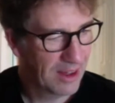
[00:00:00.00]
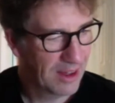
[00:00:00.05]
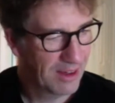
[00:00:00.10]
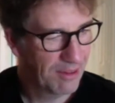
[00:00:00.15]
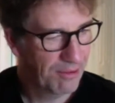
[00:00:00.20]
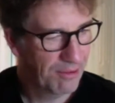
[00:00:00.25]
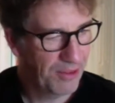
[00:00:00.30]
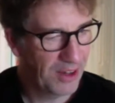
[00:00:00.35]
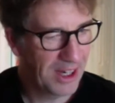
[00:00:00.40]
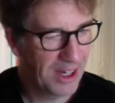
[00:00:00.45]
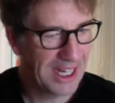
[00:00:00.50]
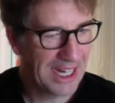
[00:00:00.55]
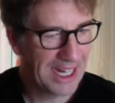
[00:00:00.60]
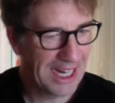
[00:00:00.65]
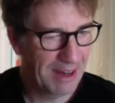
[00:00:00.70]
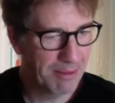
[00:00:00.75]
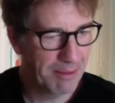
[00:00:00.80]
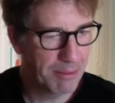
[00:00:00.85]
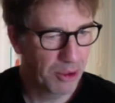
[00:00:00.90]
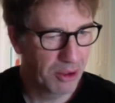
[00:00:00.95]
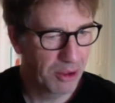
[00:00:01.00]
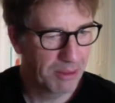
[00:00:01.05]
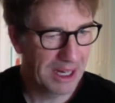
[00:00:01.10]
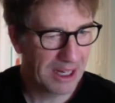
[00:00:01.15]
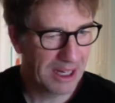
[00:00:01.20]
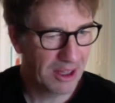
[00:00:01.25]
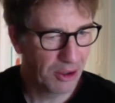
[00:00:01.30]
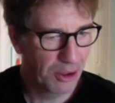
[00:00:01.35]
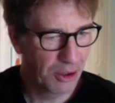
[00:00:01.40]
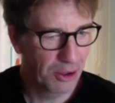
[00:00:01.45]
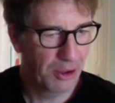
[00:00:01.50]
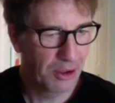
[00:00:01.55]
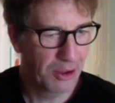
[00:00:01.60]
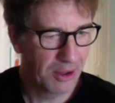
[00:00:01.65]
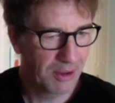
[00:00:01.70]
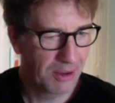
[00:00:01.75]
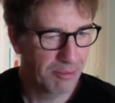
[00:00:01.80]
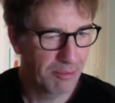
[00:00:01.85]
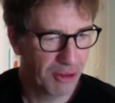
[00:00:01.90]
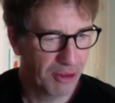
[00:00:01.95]
finding out more about
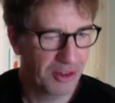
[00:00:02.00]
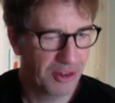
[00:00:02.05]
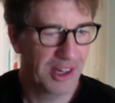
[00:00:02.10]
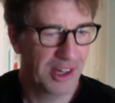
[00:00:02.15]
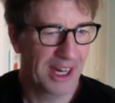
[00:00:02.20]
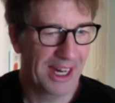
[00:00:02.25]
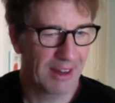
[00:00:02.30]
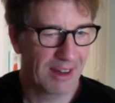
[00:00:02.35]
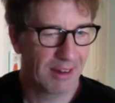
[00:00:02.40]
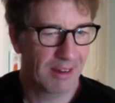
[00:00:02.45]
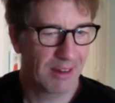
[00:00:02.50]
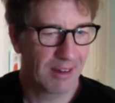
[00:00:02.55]
your project